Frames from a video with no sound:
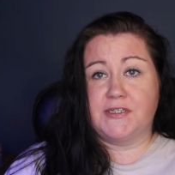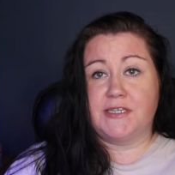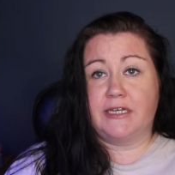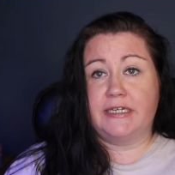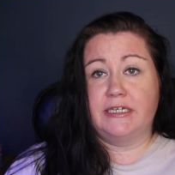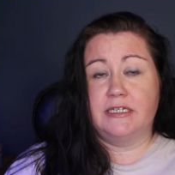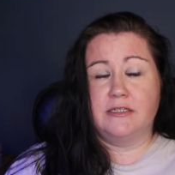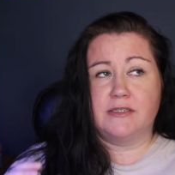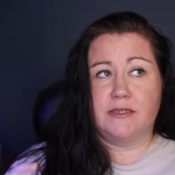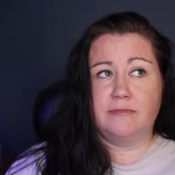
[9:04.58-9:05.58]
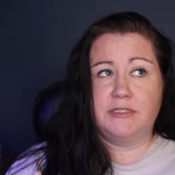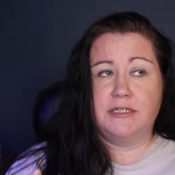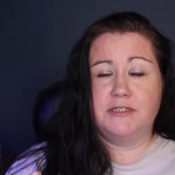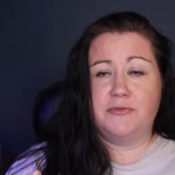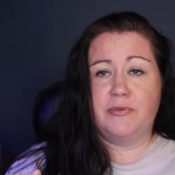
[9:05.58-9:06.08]
a second, and some
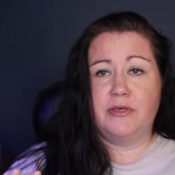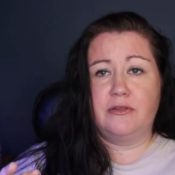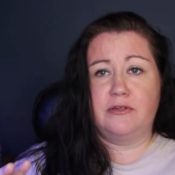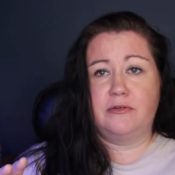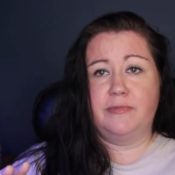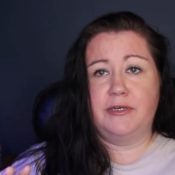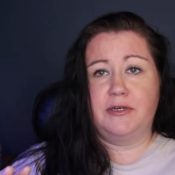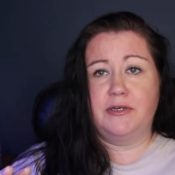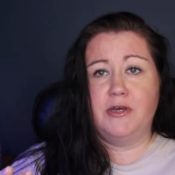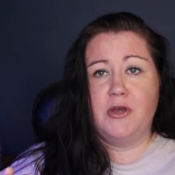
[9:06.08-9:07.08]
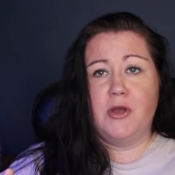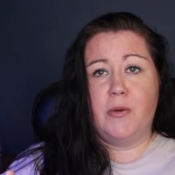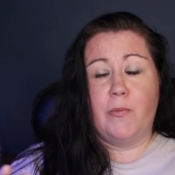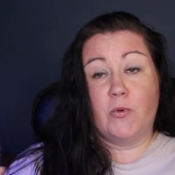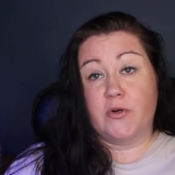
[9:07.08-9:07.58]
tend to be a little bit
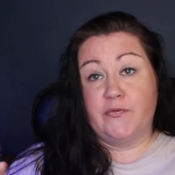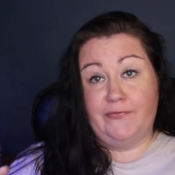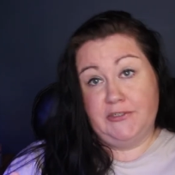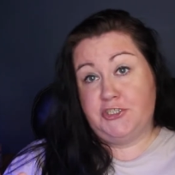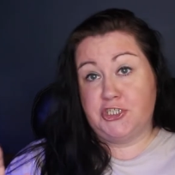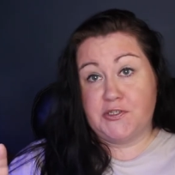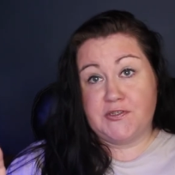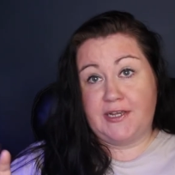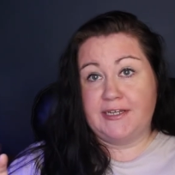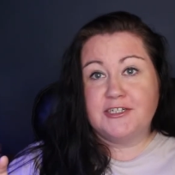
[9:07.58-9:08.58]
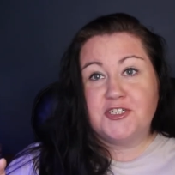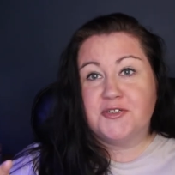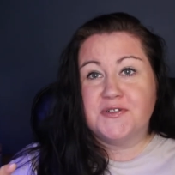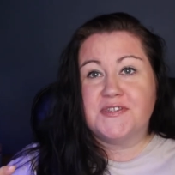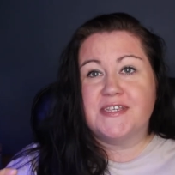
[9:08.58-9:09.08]
more vicious, I guess you
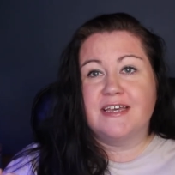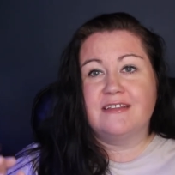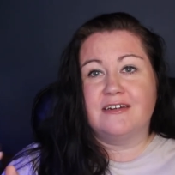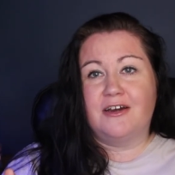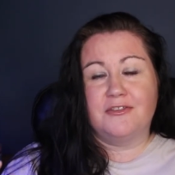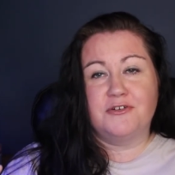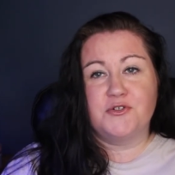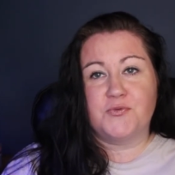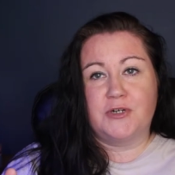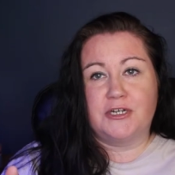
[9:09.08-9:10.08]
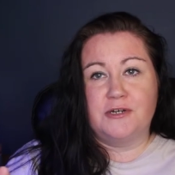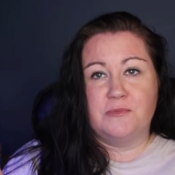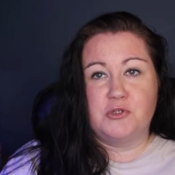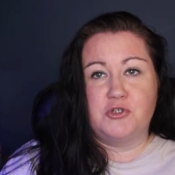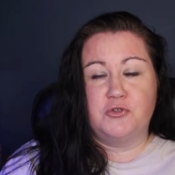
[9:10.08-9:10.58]
could say, than others when it
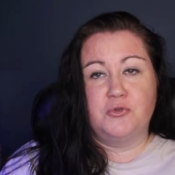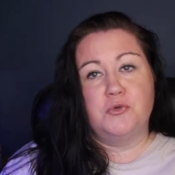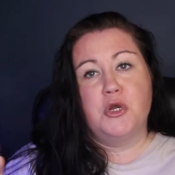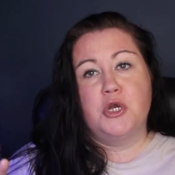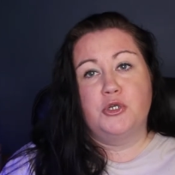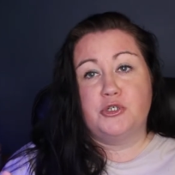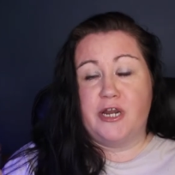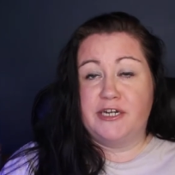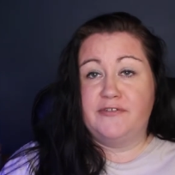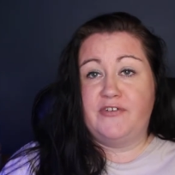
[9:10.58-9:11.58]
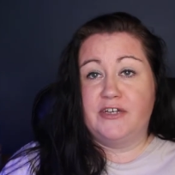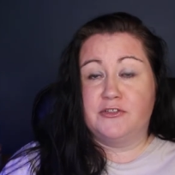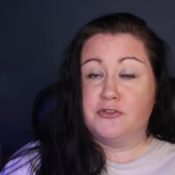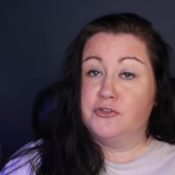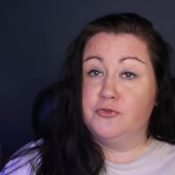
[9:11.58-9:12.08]
comes to trying to
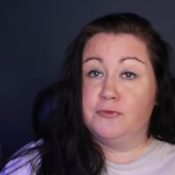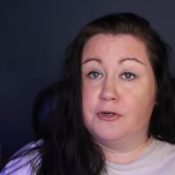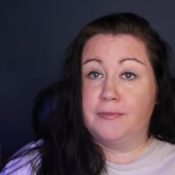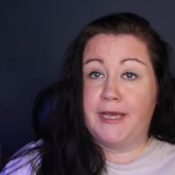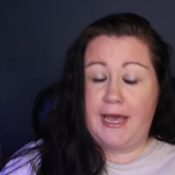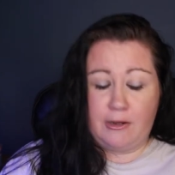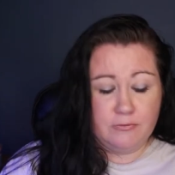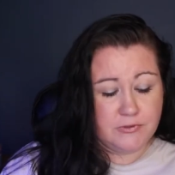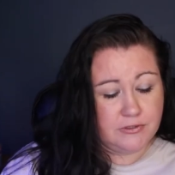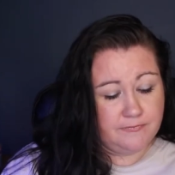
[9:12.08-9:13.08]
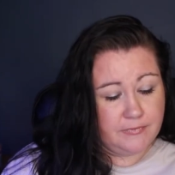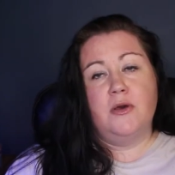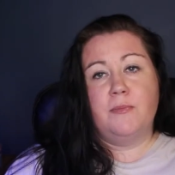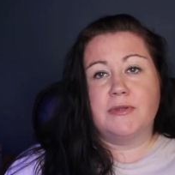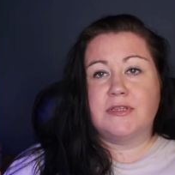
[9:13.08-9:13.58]
find their new hermit house.
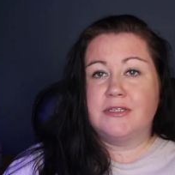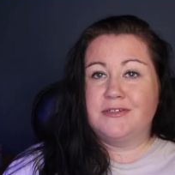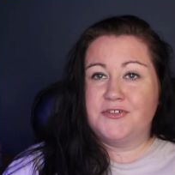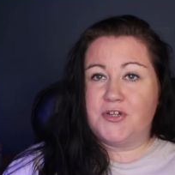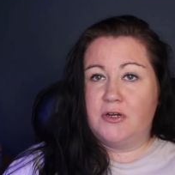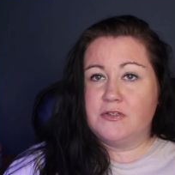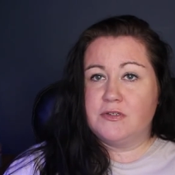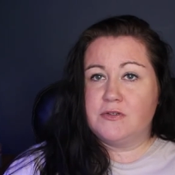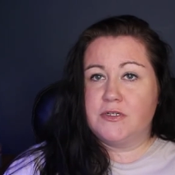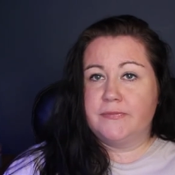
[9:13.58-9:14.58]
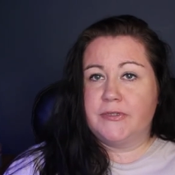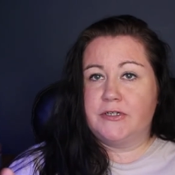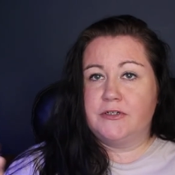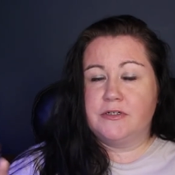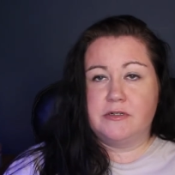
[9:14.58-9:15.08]
But then there's also some
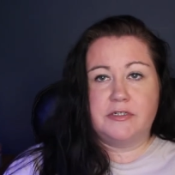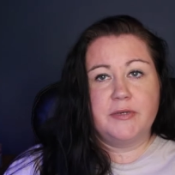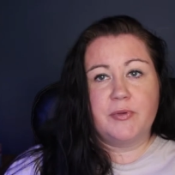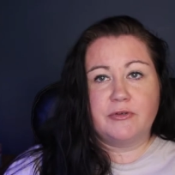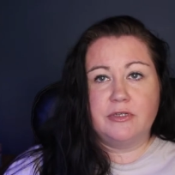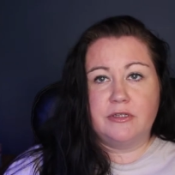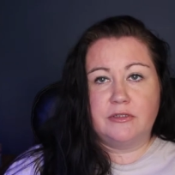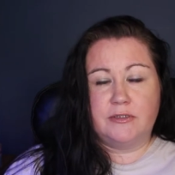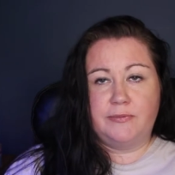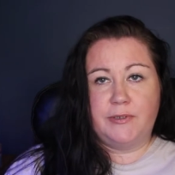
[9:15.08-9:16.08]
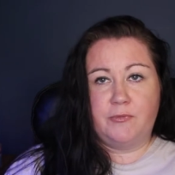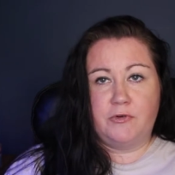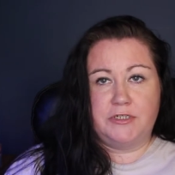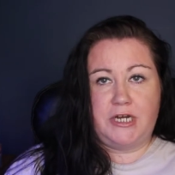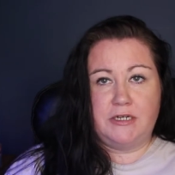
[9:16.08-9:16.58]
that are typically a little bit
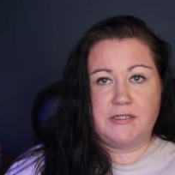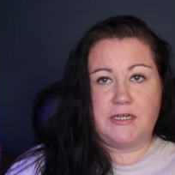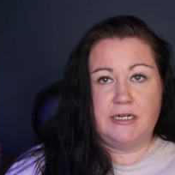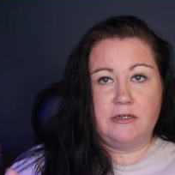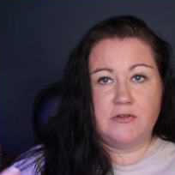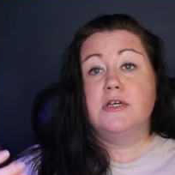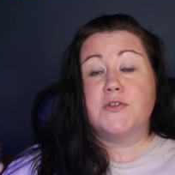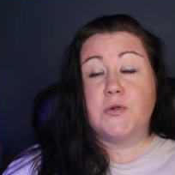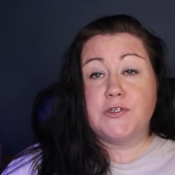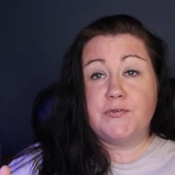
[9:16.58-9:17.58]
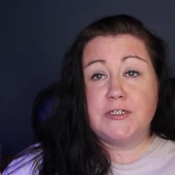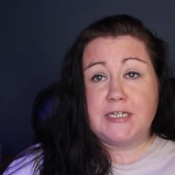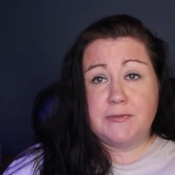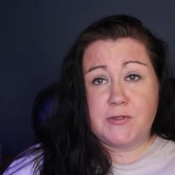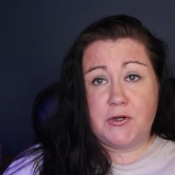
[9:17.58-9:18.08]
more docile. So different
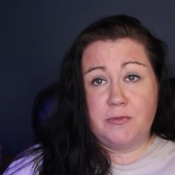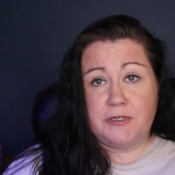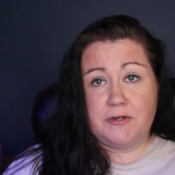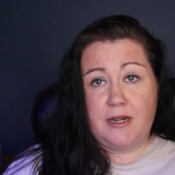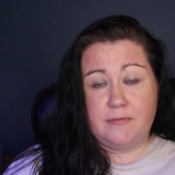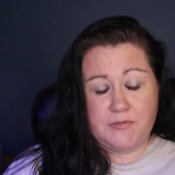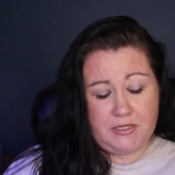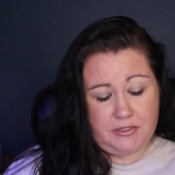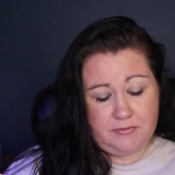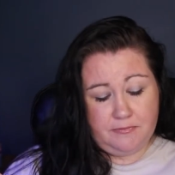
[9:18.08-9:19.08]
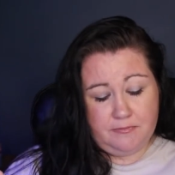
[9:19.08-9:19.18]
types of hermit crabs that